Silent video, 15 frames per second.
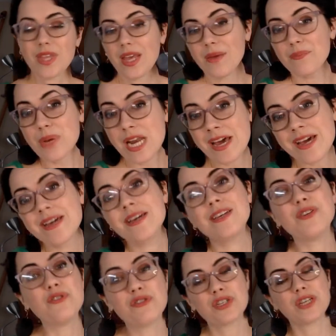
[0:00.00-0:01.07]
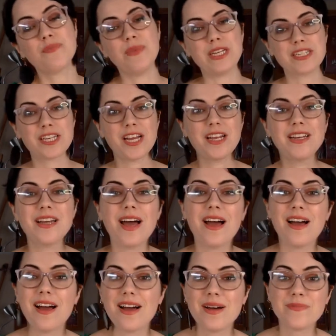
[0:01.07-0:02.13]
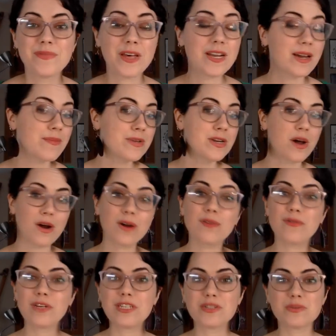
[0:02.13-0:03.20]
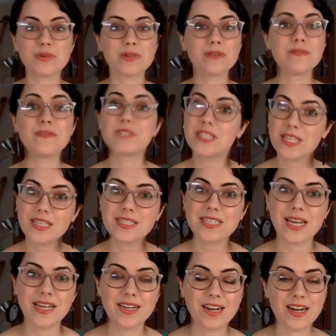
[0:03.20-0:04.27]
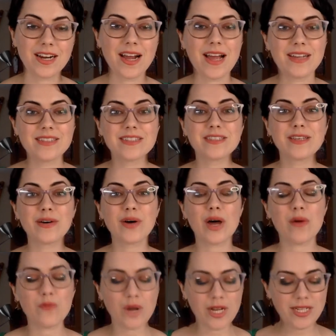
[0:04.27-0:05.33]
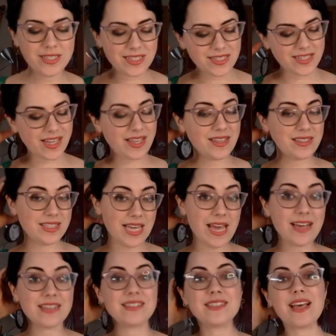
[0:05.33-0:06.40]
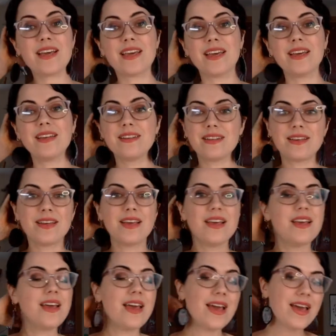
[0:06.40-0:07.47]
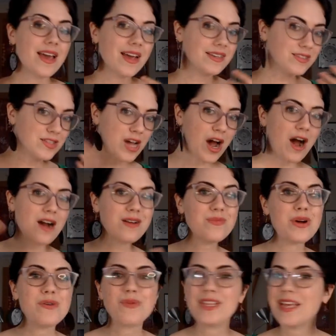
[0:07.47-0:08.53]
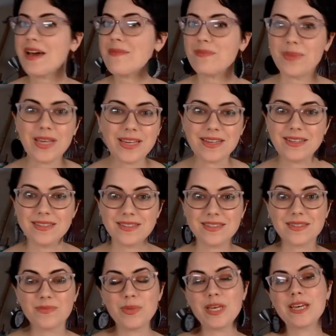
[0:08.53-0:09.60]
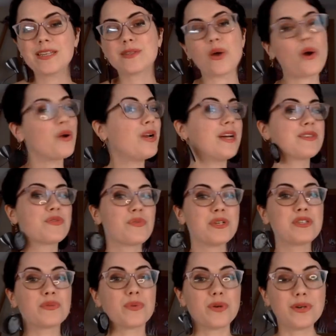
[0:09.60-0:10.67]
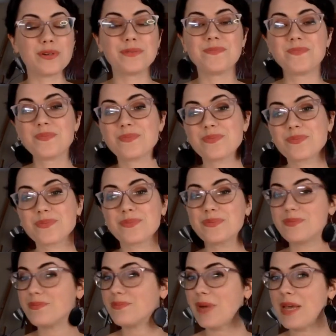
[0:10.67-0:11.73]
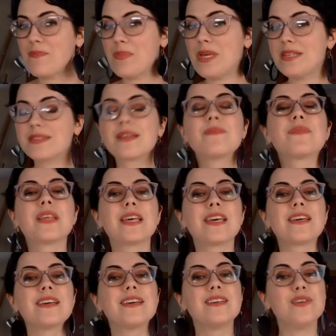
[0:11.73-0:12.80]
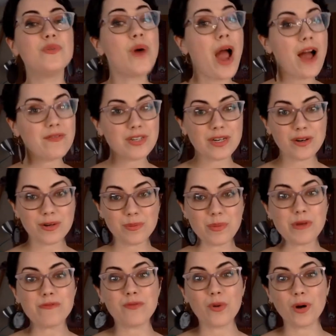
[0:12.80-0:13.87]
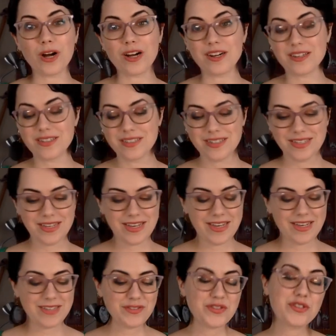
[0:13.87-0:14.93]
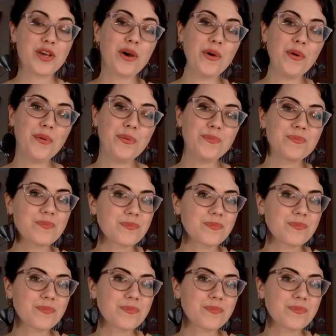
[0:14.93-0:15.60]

But I usually mention that I'm an art ritual facilitator. And so I wanted to take a second and talk about what that means, because art as ritual might be something you haven't heard before. So